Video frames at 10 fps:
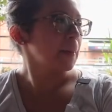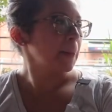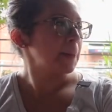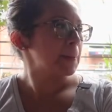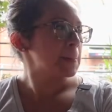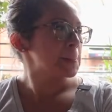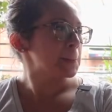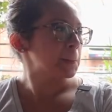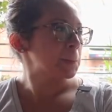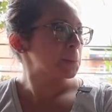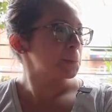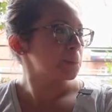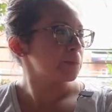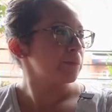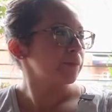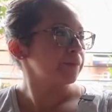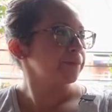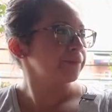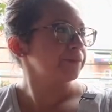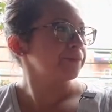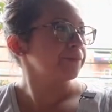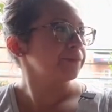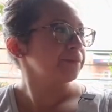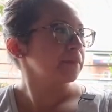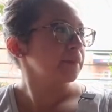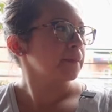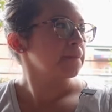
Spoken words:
No words are spoken by the person on screen.